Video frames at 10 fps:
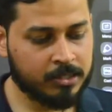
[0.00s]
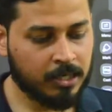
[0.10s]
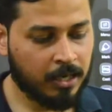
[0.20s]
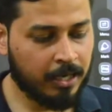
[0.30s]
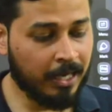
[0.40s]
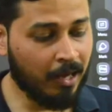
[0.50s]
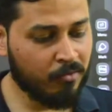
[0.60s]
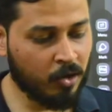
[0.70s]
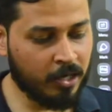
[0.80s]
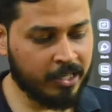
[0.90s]
I have
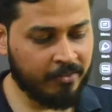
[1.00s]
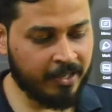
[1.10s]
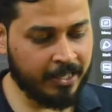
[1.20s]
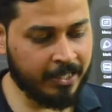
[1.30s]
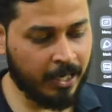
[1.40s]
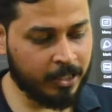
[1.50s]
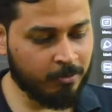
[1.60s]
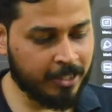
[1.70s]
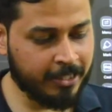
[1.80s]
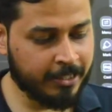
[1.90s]
not given any argument
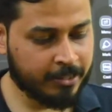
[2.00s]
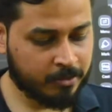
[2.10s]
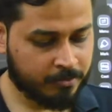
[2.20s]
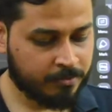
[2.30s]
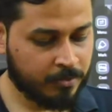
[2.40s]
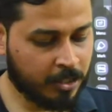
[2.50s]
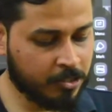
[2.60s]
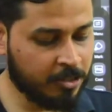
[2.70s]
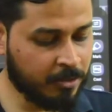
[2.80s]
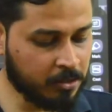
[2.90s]
here. Can you
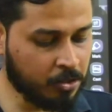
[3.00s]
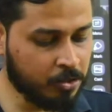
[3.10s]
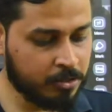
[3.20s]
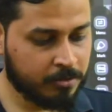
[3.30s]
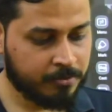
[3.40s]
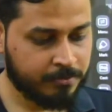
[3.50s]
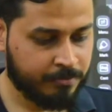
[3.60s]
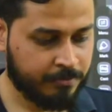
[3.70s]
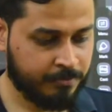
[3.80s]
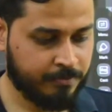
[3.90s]
debug the code?
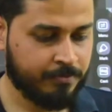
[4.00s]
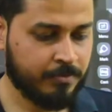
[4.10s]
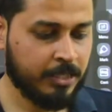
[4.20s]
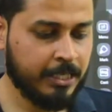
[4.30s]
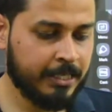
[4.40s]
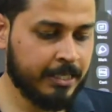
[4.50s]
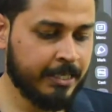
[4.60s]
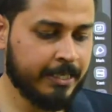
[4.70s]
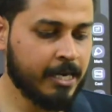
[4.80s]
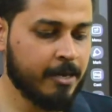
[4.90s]
Int
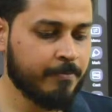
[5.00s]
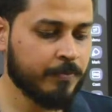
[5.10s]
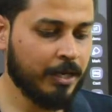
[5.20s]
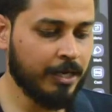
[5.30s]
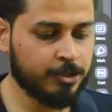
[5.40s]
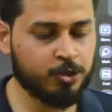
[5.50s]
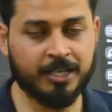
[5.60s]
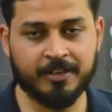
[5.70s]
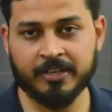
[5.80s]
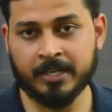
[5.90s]
data has to be
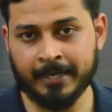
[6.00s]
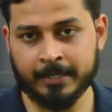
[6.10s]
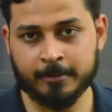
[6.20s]
given, correct?